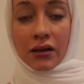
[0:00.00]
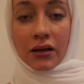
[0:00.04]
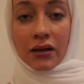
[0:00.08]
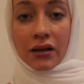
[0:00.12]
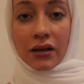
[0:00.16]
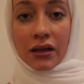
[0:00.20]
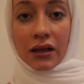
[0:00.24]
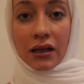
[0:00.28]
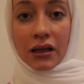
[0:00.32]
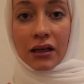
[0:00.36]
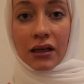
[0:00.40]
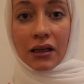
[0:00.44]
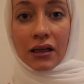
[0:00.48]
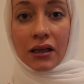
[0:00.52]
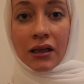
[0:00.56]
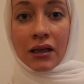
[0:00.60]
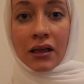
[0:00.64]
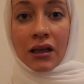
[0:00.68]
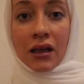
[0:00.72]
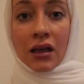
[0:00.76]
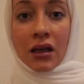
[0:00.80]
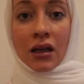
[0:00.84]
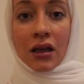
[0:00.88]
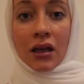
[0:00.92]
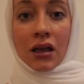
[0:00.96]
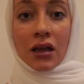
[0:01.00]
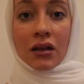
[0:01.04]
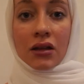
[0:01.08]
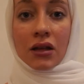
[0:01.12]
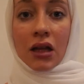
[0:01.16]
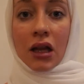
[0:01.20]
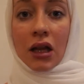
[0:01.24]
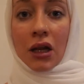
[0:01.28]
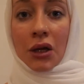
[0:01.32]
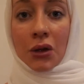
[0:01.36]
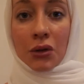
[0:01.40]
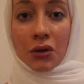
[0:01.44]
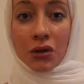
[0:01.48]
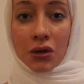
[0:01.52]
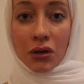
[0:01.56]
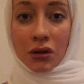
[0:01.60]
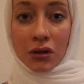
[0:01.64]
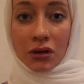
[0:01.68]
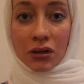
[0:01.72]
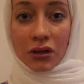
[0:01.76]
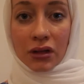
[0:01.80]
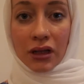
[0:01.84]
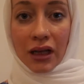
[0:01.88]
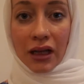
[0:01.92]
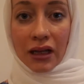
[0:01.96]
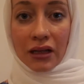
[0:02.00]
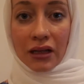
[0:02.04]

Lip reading: the local